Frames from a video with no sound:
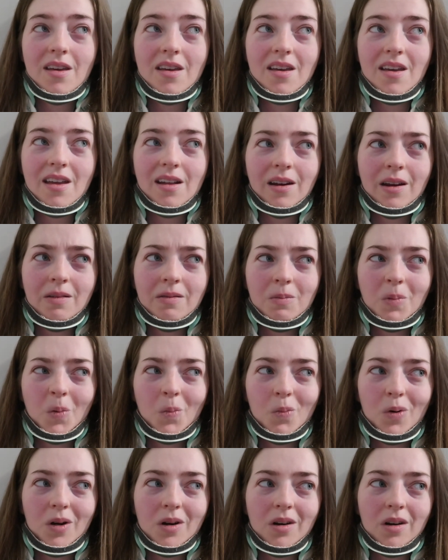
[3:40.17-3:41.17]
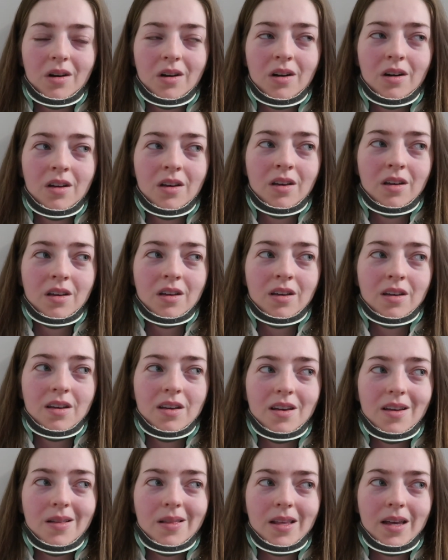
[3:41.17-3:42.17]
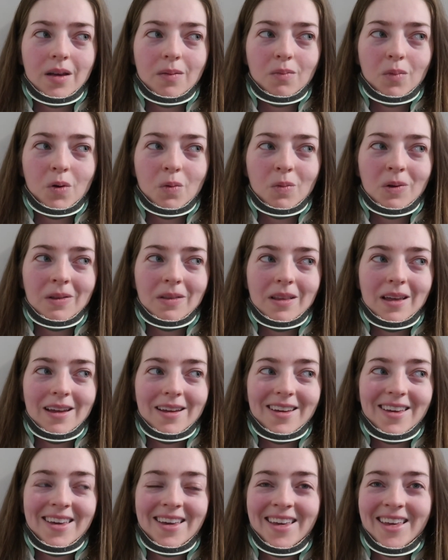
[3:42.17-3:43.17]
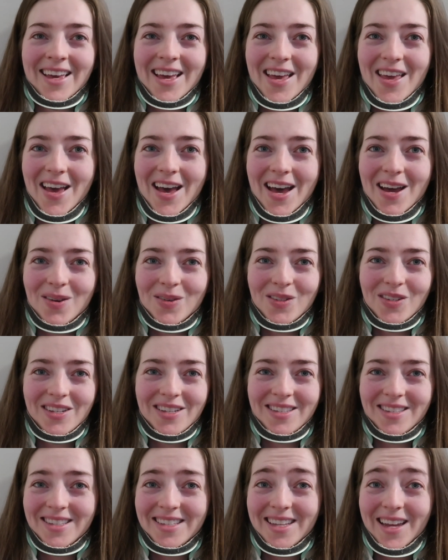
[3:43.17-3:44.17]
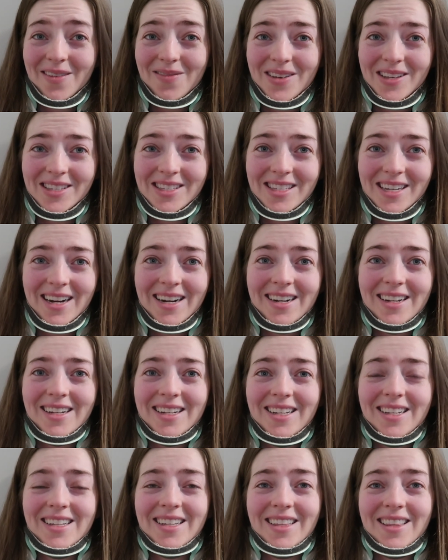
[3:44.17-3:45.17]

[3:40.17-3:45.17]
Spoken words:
And I remember in that moment, like, I was just devastated.